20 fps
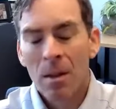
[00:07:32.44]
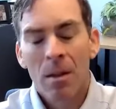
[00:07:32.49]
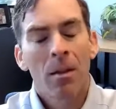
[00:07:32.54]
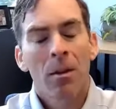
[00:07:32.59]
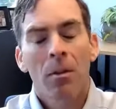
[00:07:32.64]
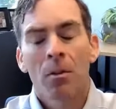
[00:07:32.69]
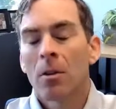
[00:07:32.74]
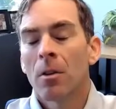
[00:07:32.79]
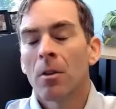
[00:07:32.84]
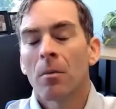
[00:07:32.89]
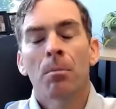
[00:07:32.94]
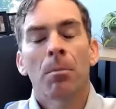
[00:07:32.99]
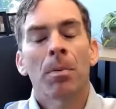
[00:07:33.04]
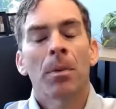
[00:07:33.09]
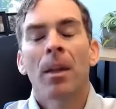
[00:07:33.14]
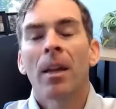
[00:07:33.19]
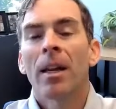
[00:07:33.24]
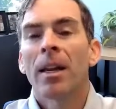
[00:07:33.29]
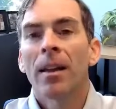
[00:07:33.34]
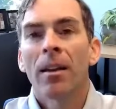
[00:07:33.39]
There are
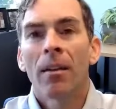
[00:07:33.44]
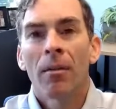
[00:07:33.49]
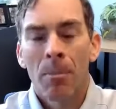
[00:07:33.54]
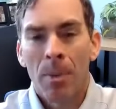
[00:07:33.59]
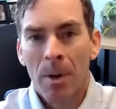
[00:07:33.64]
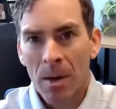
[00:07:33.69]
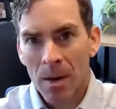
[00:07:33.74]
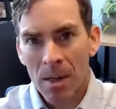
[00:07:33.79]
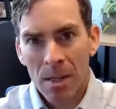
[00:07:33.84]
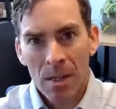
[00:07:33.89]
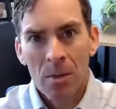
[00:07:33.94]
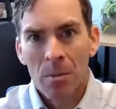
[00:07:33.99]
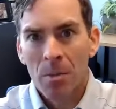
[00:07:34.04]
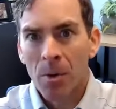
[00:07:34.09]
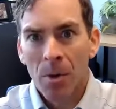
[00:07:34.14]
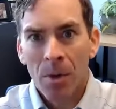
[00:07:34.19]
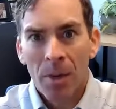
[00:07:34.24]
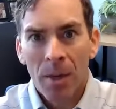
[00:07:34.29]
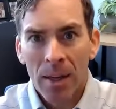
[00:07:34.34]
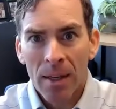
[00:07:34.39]
plenty of
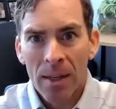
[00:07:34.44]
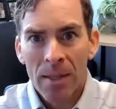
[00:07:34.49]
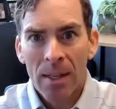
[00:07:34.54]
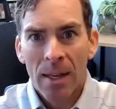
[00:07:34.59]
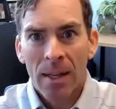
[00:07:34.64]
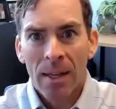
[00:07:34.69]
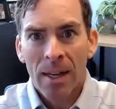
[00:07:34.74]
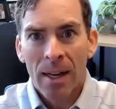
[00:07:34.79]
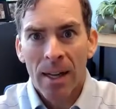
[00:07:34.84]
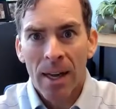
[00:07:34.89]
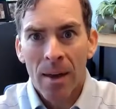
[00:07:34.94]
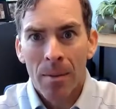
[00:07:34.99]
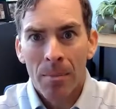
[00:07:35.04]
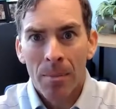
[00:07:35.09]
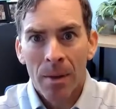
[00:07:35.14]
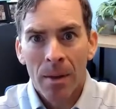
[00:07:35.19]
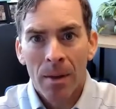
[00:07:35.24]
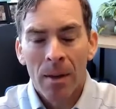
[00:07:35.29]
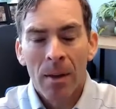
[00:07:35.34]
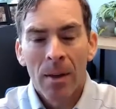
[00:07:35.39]
possible things that can
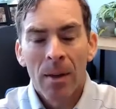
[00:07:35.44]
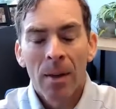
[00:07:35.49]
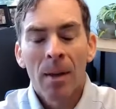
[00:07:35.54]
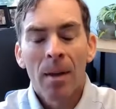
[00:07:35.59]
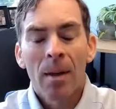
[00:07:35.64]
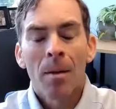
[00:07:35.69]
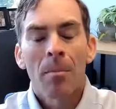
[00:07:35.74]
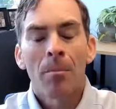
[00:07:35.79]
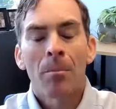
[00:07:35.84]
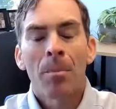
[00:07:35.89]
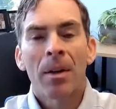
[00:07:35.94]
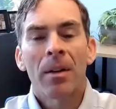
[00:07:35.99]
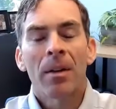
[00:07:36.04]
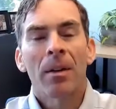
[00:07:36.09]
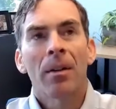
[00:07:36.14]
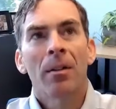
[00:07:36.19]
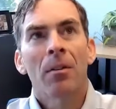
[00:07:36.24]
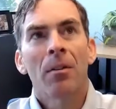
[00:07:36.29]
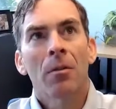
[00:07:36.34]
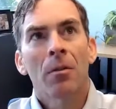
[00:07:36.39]
happen,
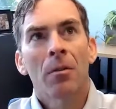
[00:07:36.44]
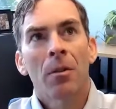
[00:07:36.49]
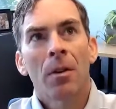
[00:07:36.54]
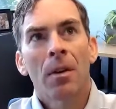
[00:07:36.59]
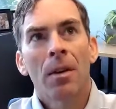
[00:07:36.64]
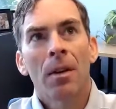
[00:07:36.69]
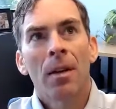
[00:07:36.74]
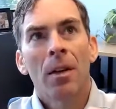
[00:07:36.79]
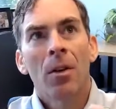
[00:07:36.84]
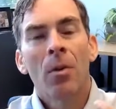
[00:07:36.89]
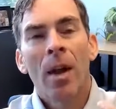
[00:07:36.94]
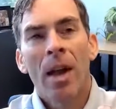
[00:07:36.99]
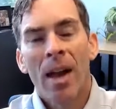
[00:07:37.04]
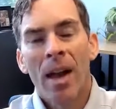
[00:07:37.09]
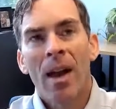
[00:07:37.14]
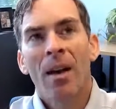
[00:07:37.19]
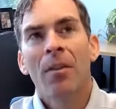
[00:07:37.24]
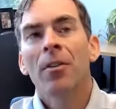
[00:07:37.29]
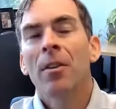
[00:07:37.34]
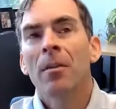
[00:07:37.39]
but you
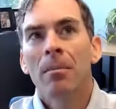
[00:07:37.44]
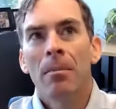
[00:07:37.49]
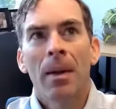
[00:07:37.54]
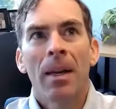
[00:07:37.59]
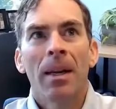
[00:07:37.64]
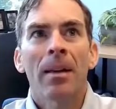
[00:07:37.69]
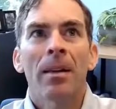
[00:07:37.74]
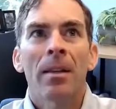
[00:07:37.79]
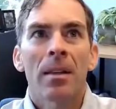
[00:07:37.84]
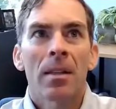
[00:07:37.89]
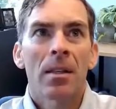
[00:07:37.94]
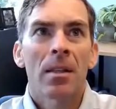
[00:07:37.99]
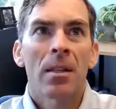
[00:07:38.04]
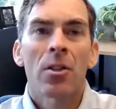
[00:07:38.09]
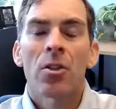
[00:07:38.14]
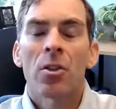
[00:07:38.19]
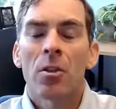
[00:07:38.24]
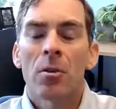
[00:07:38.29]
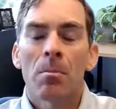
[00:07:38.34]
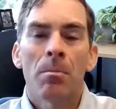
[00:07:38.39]
have to make
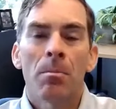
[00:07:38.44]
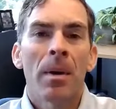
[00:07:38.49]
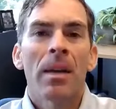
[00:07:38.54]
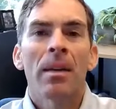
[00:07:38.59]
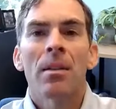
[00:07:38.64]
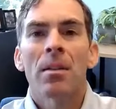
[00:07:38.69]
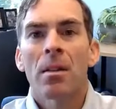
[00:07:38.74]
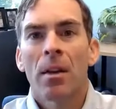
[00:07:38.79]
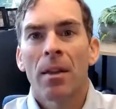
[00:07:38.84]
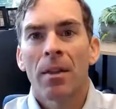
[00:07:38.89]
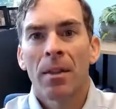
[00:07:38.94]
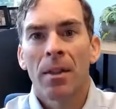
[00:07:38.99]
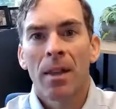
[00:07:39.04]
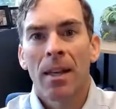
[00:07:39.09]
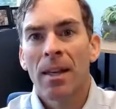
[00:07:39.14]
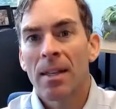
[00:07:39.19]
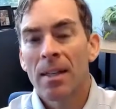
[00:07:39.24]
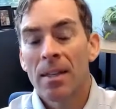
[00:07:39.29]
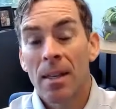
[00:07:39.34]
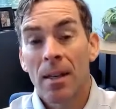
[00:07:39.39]
decisions based on
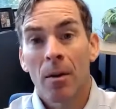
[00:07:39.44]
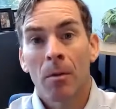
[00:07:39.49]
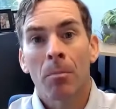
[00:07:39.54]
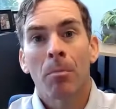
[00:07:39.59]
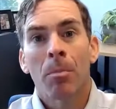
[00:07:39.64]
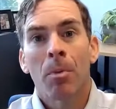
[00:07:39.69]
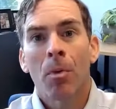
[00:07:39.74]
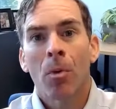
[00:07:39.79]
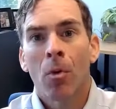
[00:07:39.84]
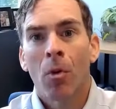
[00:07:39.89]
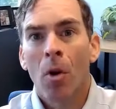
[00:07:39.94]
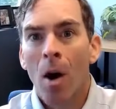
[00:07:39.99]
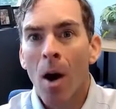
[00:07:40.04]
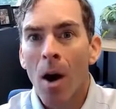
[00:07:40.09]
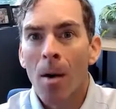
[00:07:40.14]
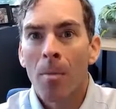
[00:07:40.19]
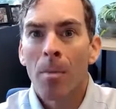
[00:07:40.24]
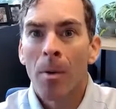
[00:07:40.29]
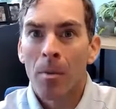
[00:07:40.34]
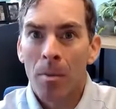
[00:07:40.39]
things that are
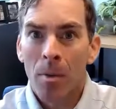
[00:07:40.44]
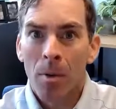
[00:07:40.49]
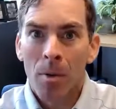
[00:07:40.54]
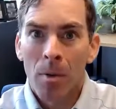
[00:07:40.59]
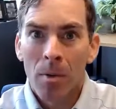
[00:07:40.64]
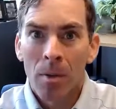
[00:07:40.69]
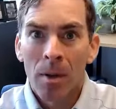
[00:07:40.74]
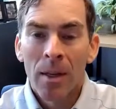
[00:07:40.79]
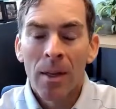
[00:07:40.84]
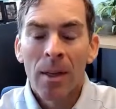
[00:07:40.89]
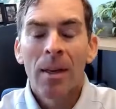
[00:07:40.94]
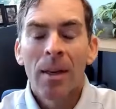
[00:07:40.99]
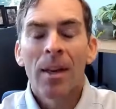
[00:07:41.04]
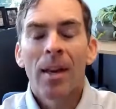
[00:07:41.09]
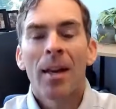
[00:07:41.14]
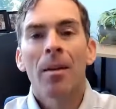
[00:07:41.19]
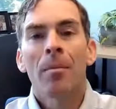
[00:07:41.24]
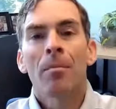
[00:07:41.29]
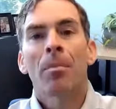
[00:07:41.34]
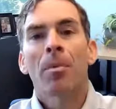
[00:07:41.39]
probable.
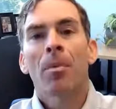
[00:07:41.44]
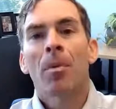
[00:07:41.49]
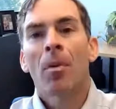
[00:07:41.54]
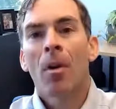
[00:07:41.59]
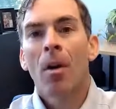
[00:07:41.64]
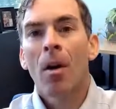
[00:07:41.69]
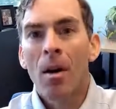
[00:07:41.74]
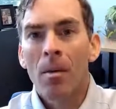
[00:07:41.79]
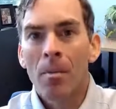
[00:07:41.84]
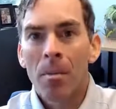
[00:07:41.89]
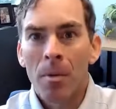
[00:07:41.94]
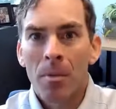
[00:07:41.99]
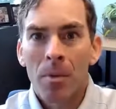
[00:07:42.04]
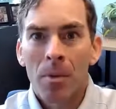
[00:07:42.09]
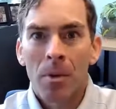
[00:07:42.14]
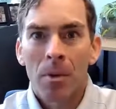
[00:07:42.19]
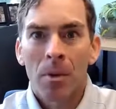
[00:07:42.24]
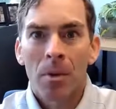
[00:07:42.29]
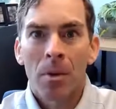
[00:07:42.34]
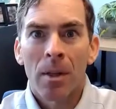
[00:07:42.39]
And
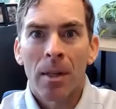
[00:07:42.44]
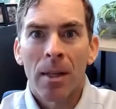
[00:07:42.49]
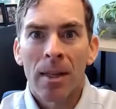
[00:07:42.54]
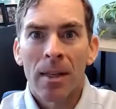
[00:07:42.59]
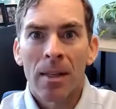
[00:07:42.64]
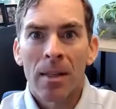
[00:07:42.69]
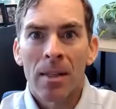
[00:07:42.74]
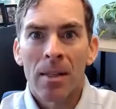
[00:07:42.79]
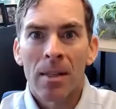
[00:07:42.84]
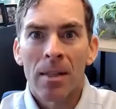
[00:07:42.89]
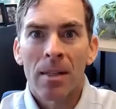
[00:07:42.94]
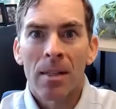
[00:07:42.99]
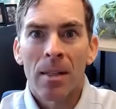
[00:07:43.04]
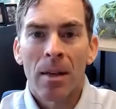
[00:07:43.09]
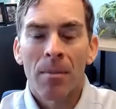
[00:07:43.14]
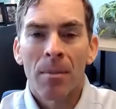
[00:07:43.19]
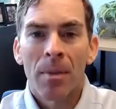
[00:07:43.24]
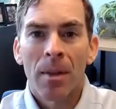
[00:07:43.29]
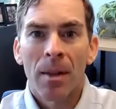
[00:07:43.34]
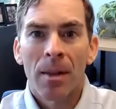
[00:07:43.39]
probable is
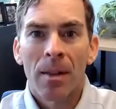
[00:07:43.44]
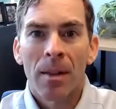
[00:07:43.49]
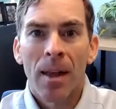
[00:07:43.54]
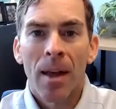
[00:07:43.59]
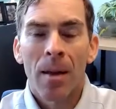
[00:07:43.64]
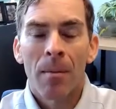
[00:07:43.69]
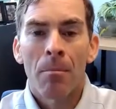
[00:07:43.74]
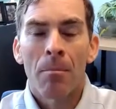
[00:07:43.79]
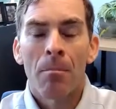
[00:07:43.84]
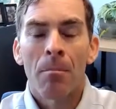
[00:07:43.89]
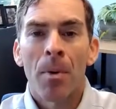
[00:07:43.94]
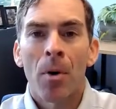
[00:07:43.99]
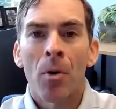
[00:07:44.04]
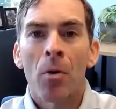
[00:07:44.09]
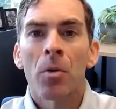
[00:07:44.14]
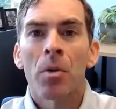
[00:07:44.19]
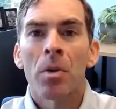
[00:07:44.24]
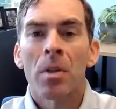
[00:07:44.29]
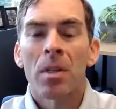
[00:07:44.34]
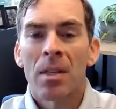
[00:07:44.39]
something that
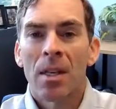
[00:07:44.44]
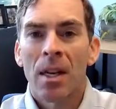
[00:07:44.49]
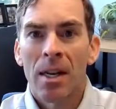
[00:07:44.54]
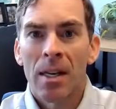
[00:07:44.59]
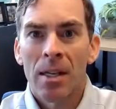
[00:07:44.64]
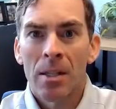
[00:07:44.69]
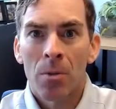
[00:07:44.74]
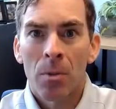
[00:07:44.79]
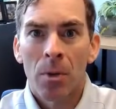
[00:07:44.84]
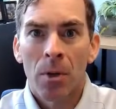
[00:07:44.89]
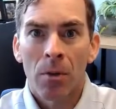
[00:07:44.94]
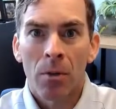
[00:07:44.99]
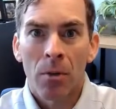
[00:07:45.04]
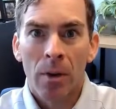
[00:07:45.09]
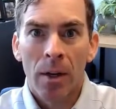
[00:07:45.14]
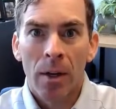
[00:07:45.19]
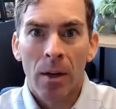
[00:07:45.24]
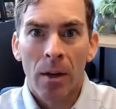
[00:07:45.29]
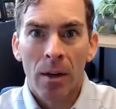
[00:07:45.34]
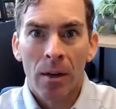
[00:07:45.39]
both sides would
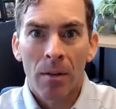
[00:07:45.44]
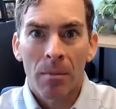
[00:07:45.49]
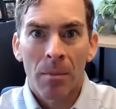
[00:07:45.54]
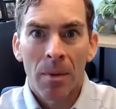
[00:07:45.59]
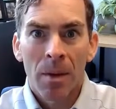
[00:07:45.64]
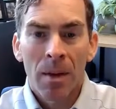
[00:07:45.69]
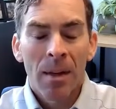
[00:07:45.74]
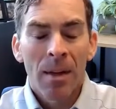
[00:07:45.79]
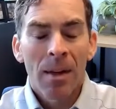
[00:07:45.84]
agree on.